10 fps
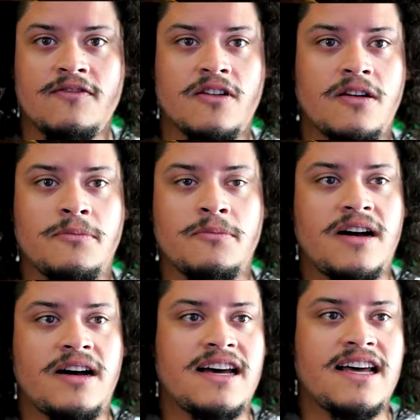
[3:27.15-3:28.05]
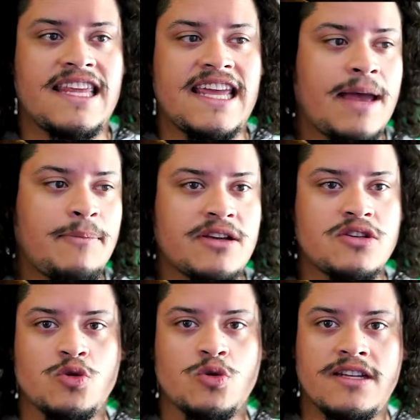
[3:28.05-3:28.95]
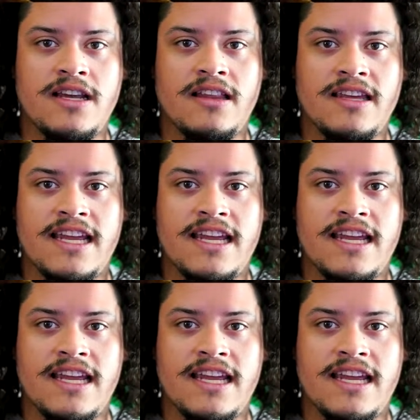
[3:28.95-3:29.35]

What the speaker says: from the epic storytelling